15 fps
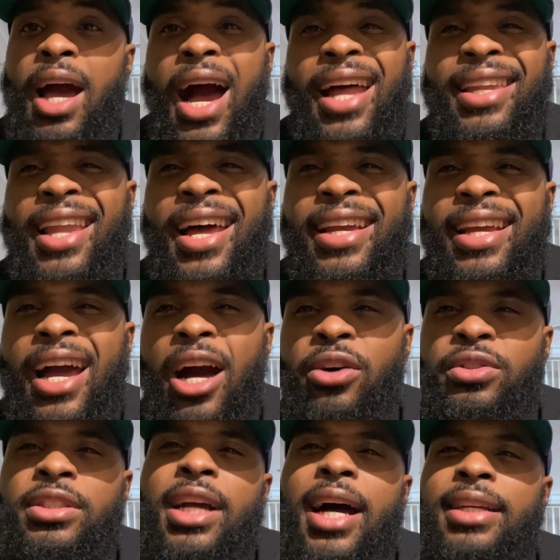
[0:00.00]
I like how
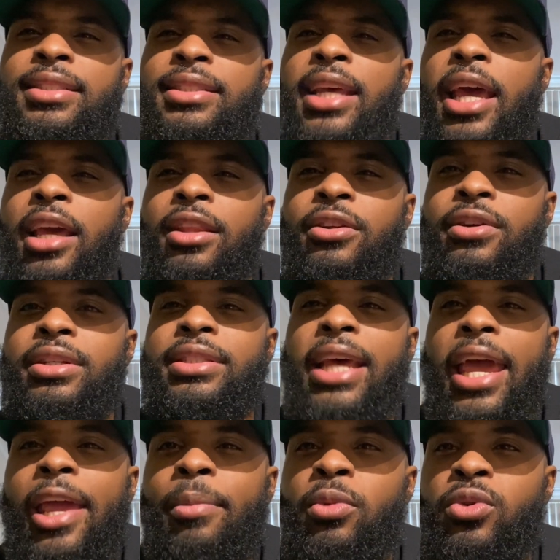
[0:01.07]
Josh Taylor is
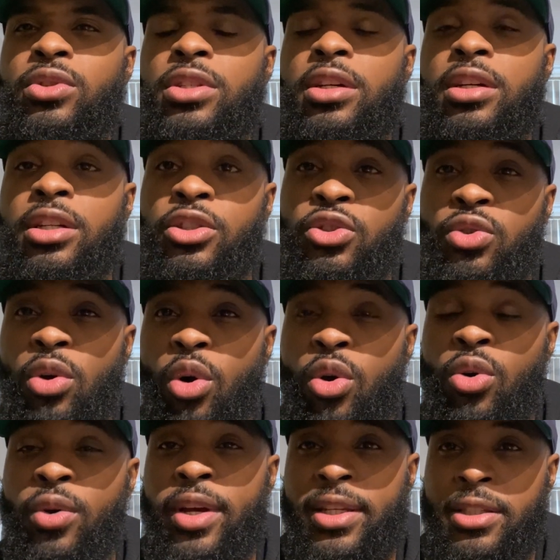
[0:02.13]
able to
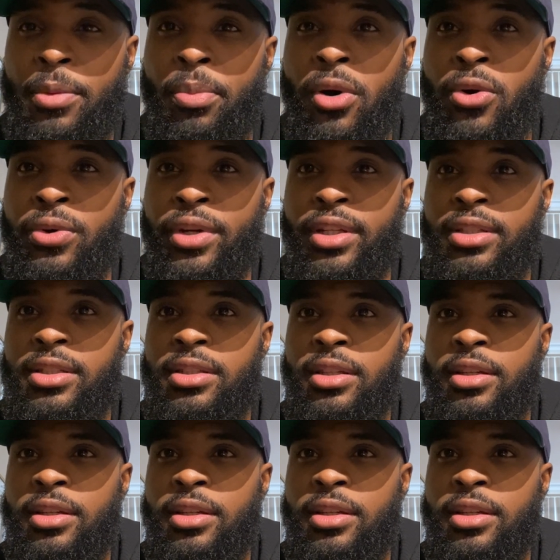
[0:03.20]
control his opponents.